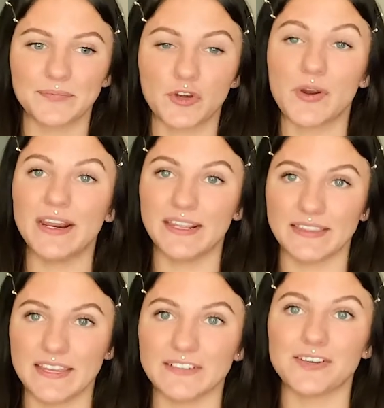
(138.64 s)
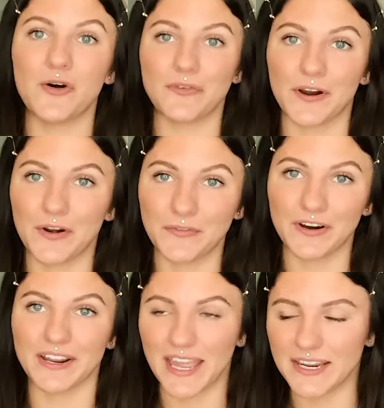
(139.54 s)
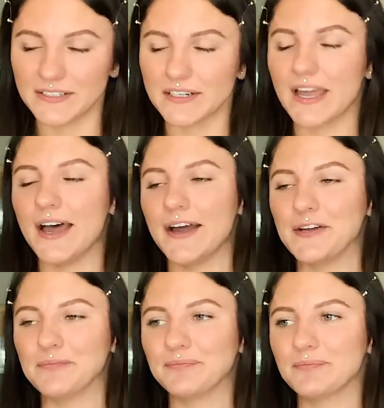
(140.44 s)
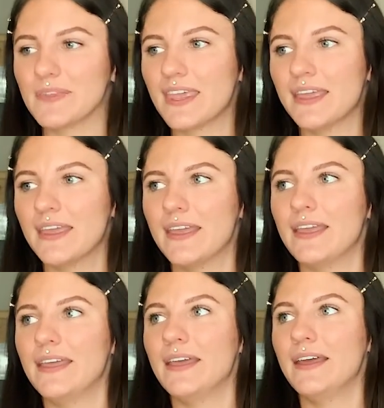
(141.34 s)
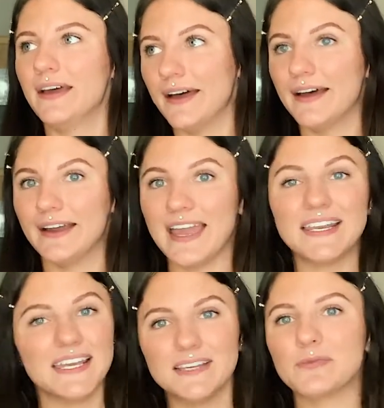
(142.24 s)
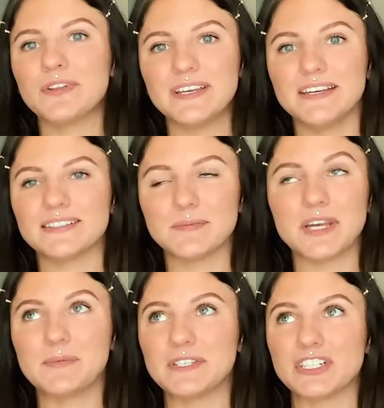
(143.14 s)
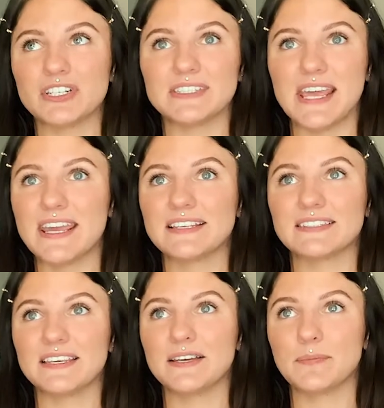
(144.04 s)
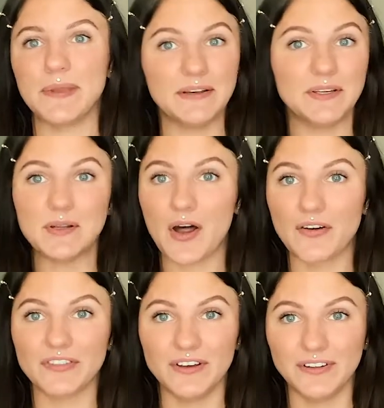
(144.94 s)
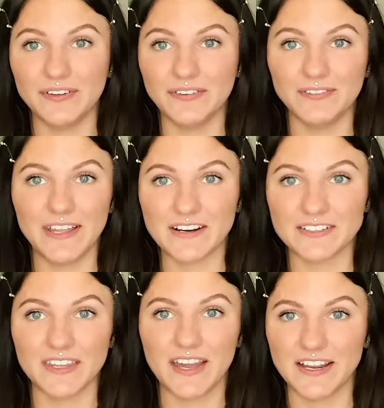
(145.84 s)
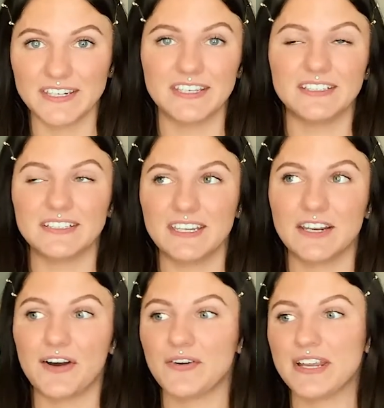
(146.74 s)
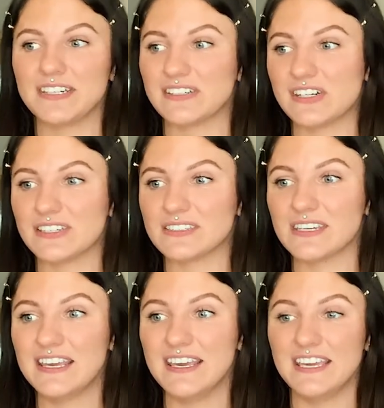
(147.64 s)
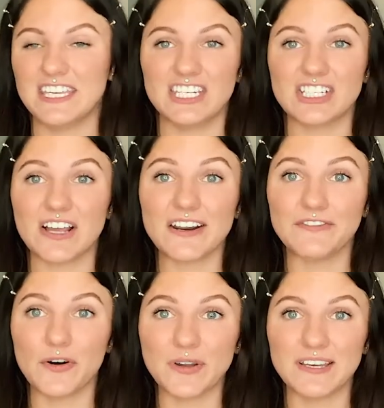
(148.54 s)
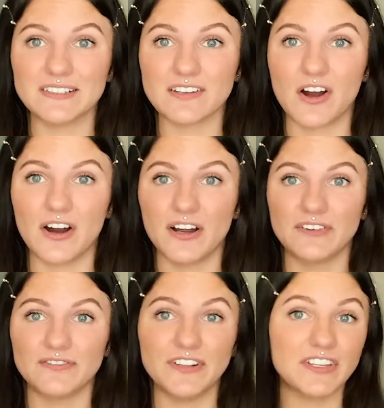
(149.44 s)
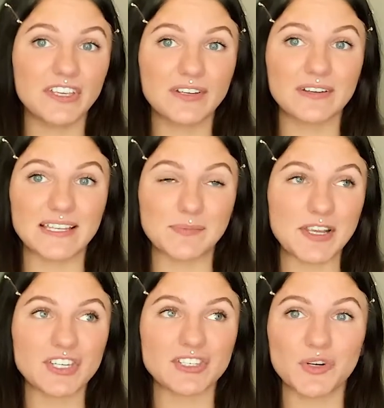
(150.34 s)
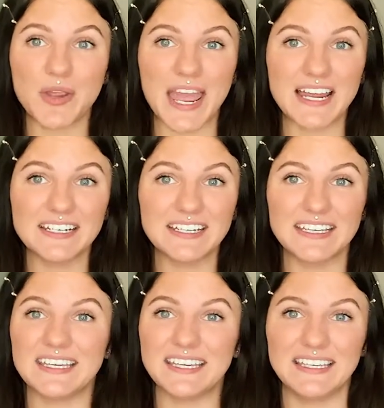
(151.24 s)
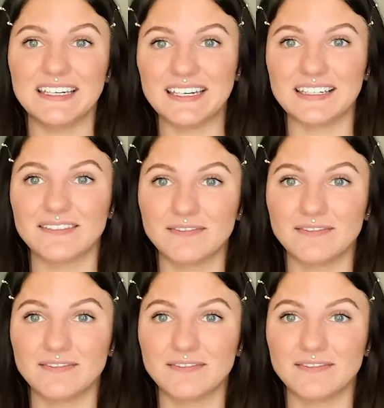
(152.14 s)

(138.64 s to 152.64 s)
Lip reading: creating things over and over again. And it really, sometimes it just takes peeling off the layers of the onion, you know, and you just got to focus on feeling as best as you can in